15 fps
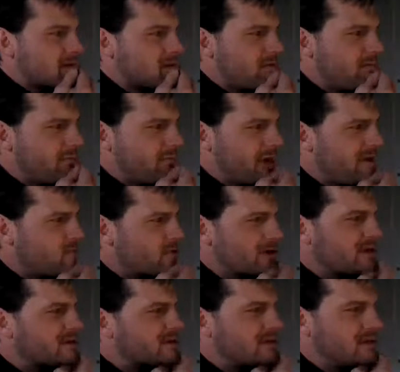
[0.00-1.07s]
The
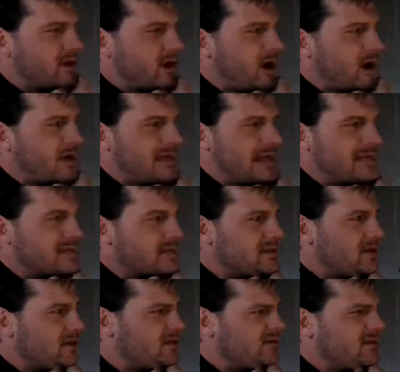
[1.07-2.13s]
framework isn't
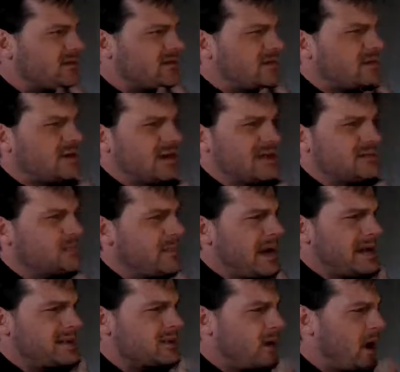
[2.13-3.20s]
it's
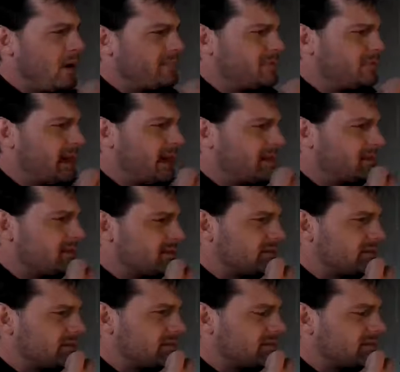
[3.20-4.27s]
as optimized
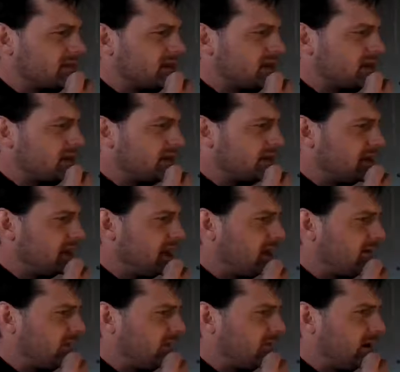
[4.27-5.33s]
as it's going to
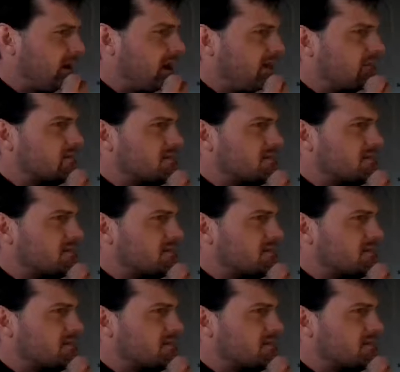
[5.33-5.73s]
get for now.